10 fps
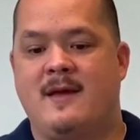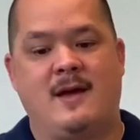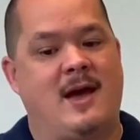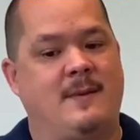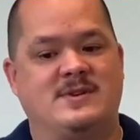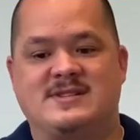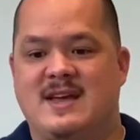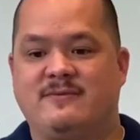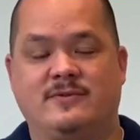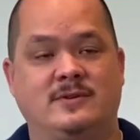I'm just
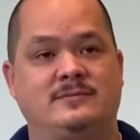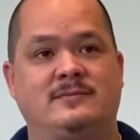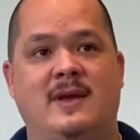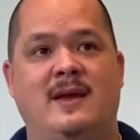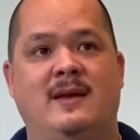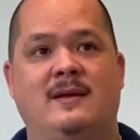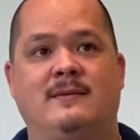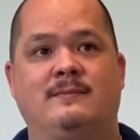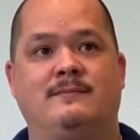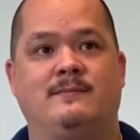thankful and
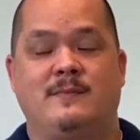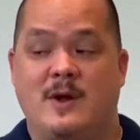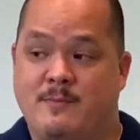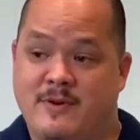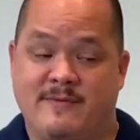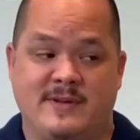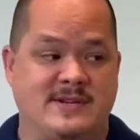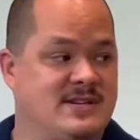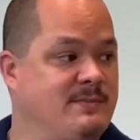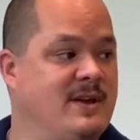privileged
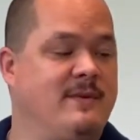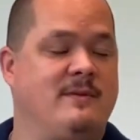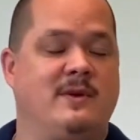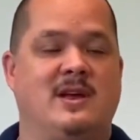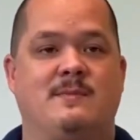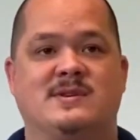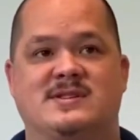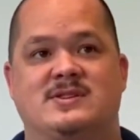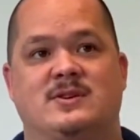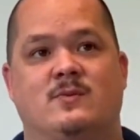to be able to be in a
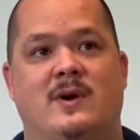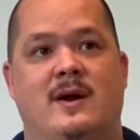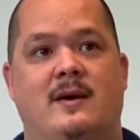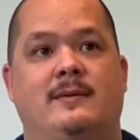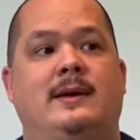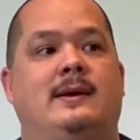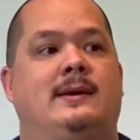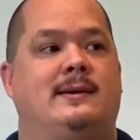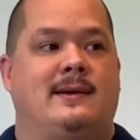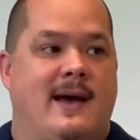position where
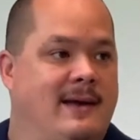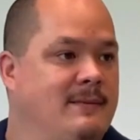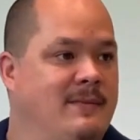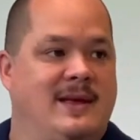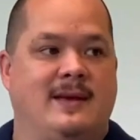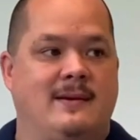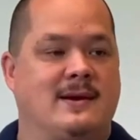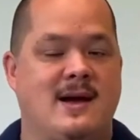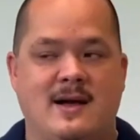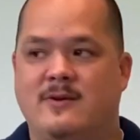I can be a
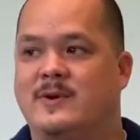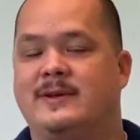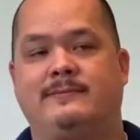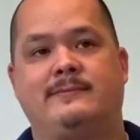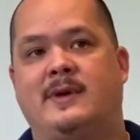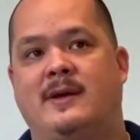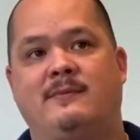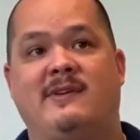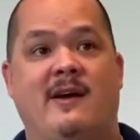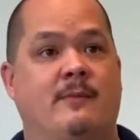conduit to
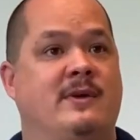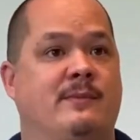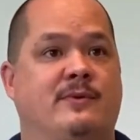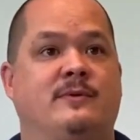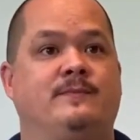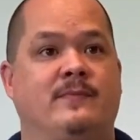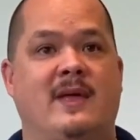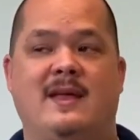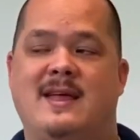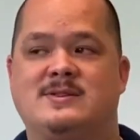help people.
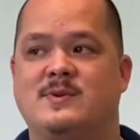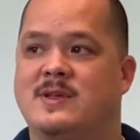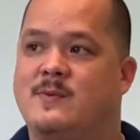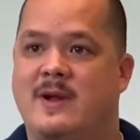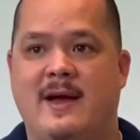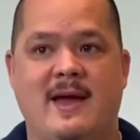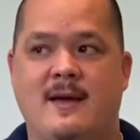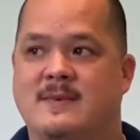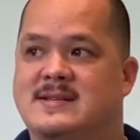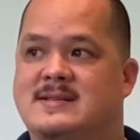And that's really what I am,
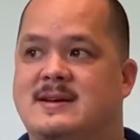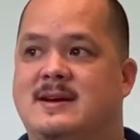is